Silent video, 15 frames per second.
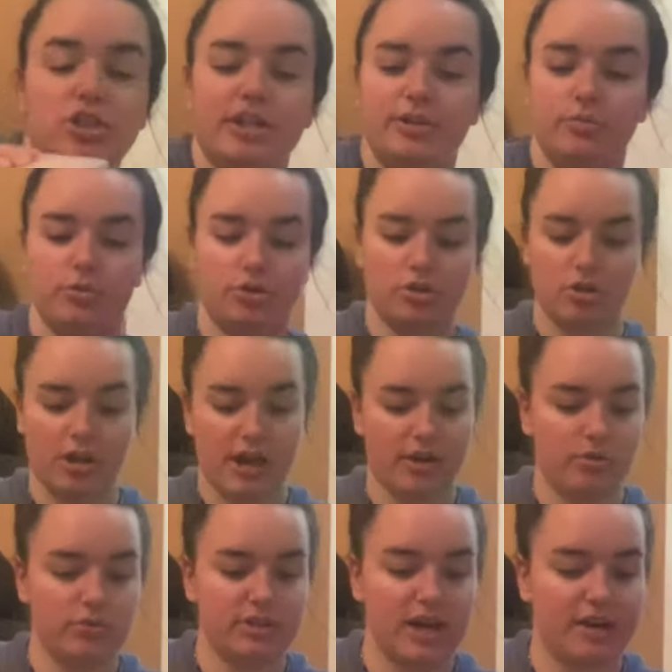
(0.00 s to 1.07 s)
she had one in her
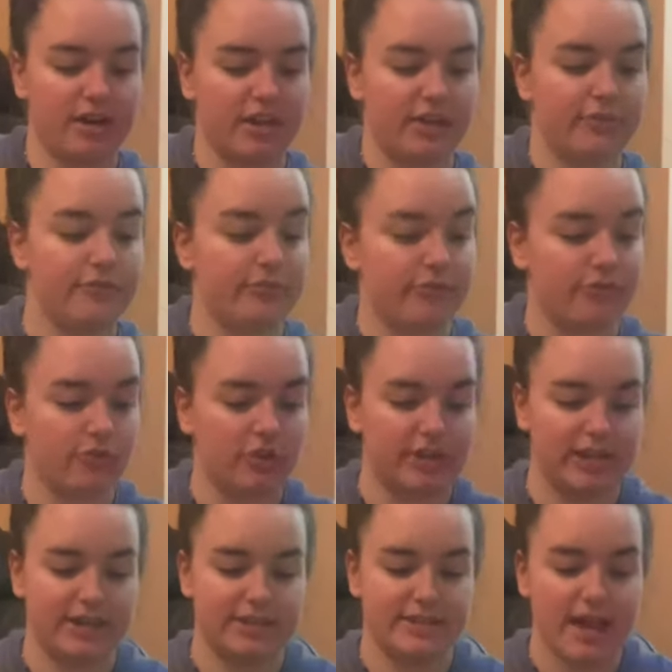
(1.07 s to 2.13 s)
house and I
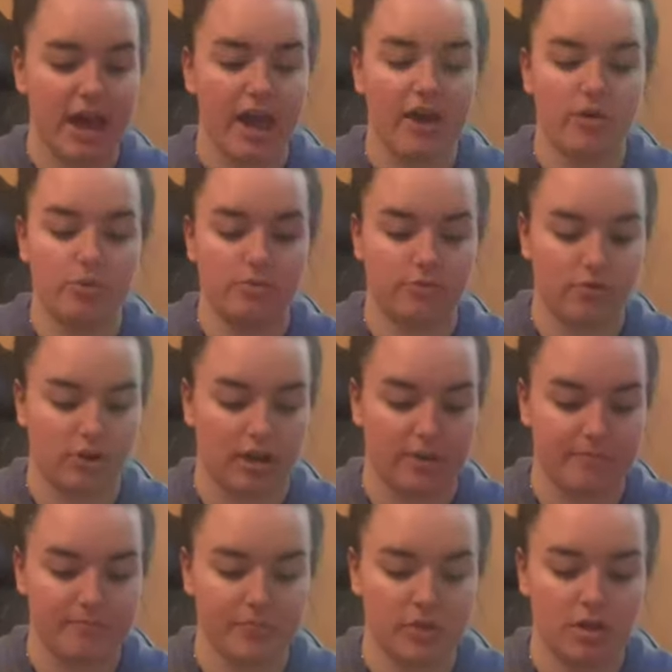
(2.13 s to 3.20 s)
freaked out for it.
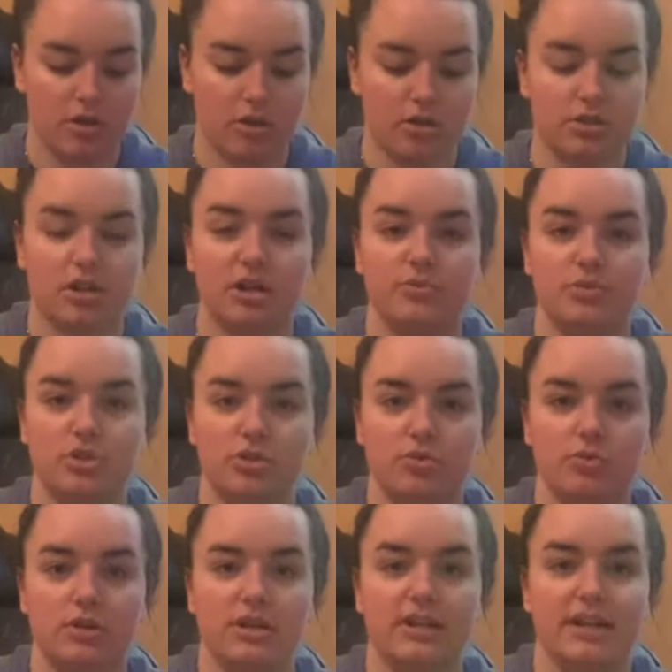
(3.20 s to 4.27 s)
Because I was
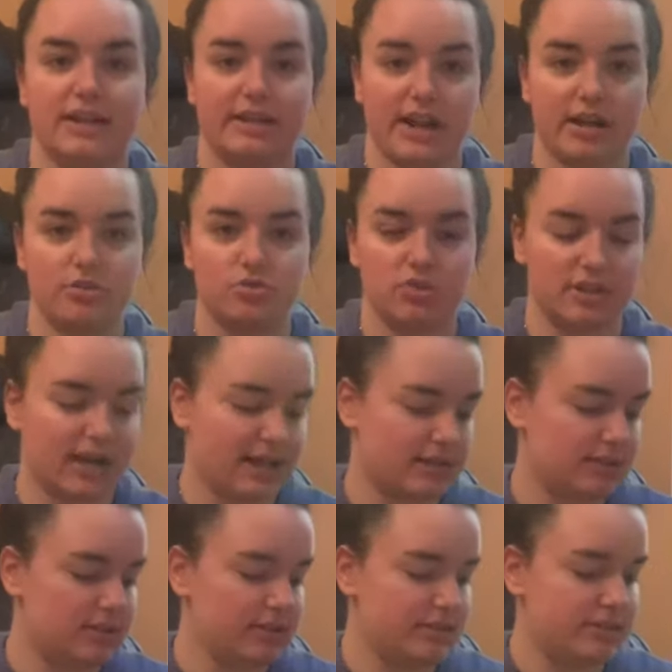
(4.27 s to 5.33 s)
googling like natural
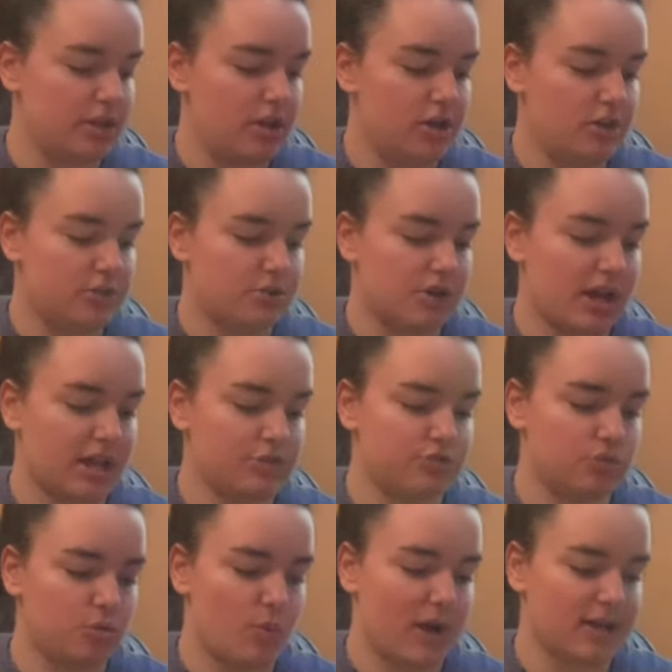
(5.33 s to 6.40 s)
candles. They're
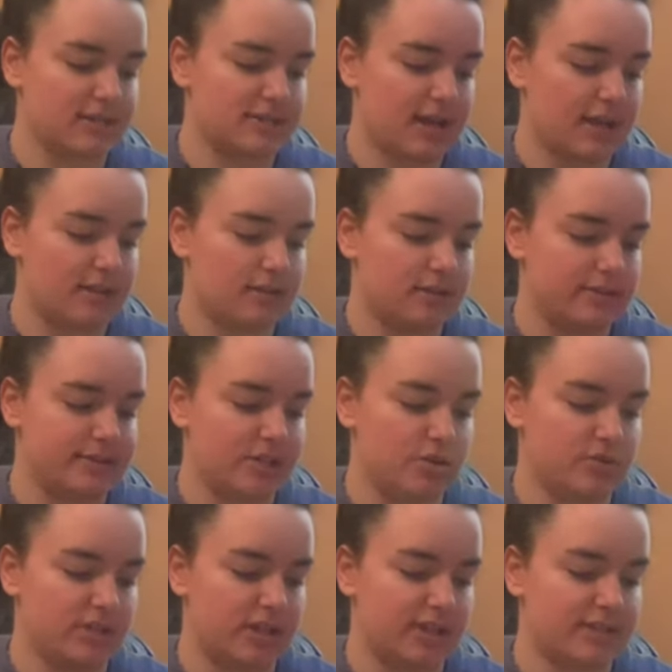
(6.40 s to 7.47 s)
natural wax candles
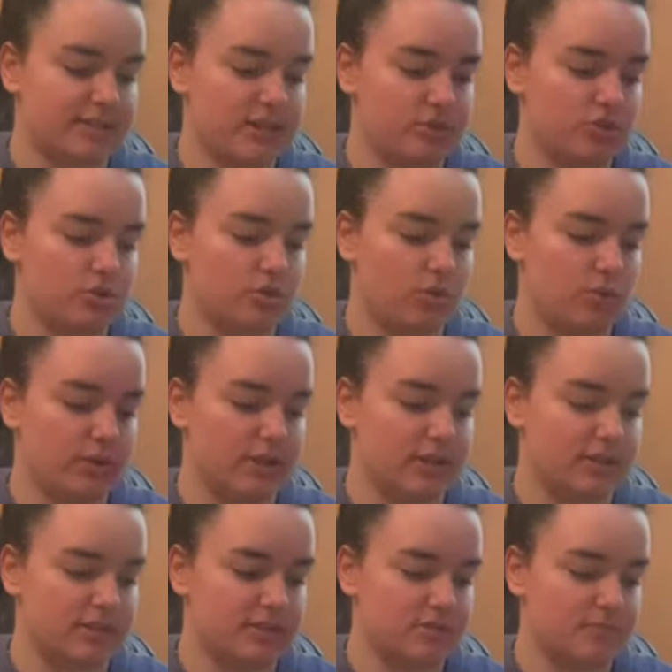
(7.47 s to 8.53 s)
using essential
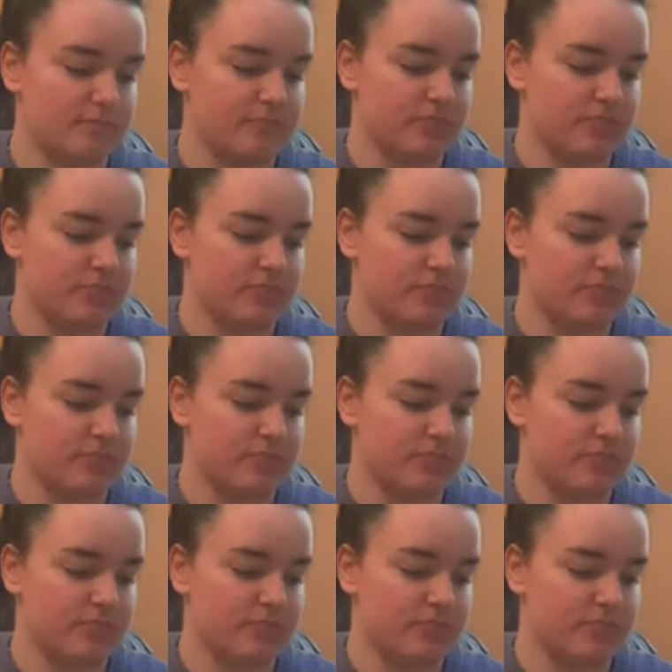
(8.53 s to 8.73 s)
oils,